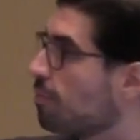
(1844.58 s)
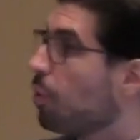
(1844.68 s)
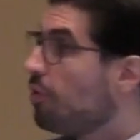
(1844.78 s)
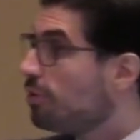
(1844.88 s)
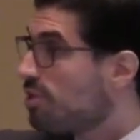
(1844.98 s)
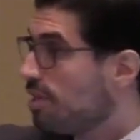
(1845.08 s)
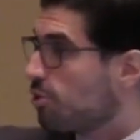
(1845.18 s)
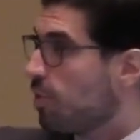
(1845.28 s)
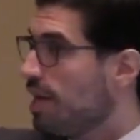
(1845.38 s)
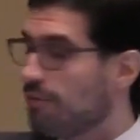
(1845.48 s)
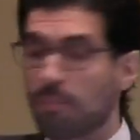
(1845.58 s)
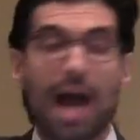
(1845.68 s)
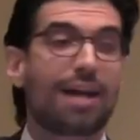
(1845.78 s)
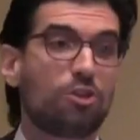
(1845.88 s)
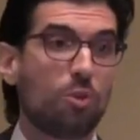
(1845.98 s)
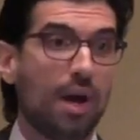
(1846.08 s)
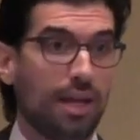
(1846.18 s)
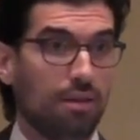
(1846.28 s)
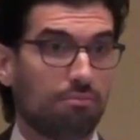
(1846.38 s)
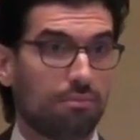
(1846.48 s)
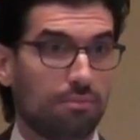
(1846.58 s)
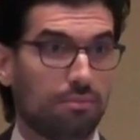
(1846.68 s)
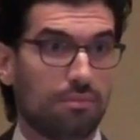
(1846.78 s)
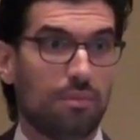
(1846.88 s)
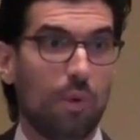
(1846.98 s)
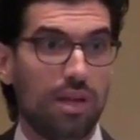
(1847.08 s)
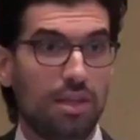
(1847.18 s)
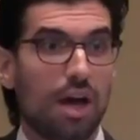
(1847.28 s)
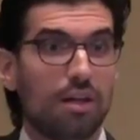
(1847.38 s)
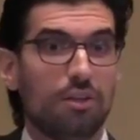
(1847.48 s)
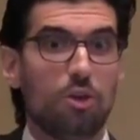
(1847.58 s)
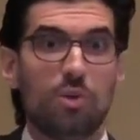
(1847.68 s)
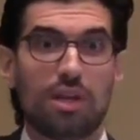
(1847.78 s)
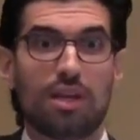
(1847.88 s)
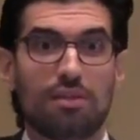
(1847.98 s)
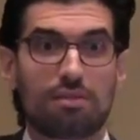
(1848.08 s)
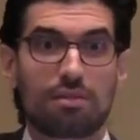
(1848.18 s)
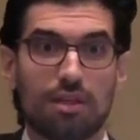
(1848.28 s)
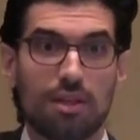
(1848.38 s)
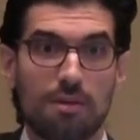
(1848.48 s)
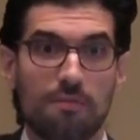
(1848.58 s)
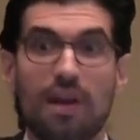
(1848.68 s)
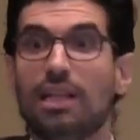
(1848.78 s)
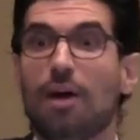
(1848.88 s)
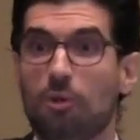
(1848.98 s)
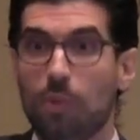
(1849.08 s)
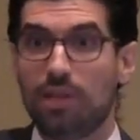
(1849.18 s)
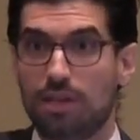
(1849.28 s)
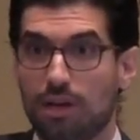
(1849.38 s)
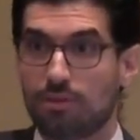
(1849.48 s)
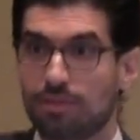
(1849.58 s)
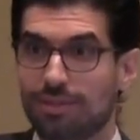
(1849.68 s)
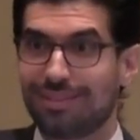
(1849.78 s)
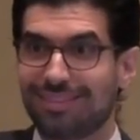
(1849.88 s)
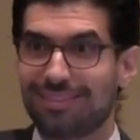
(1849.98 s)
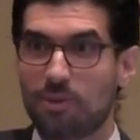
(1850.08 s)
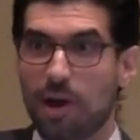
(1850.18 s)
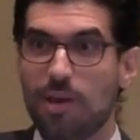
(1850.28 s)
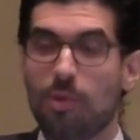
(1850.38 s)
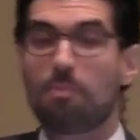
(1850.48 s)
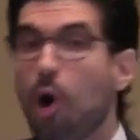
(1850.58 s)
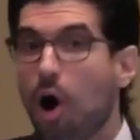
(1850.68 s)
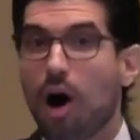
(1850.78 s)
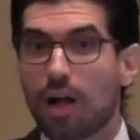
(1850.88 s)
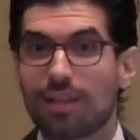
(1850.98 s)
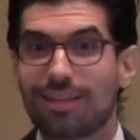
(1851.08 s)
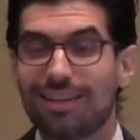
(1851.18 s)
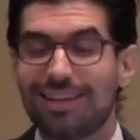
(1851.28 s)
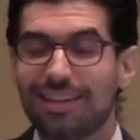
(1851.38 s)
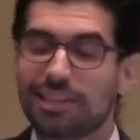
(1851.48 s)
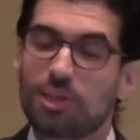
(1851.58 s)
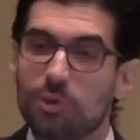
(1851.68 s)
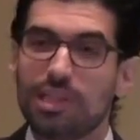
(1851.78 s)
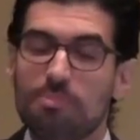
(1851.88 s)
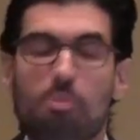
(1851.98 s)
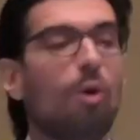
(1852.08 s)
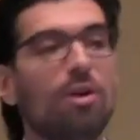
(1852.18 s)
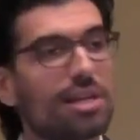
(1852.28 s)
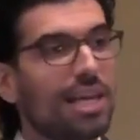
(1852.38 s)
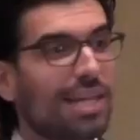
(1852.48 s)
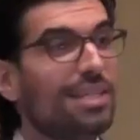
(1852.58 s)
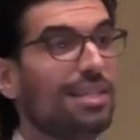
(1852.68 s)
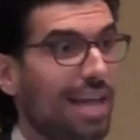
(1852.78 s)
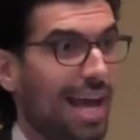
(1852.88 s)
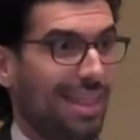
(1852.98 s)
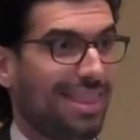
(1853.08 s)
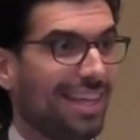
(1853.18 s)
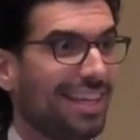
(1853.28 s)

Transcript: Or there's this, right, from Acts 20, when young Eutychus fell out the window, right? When Paul literally bored a kid to death.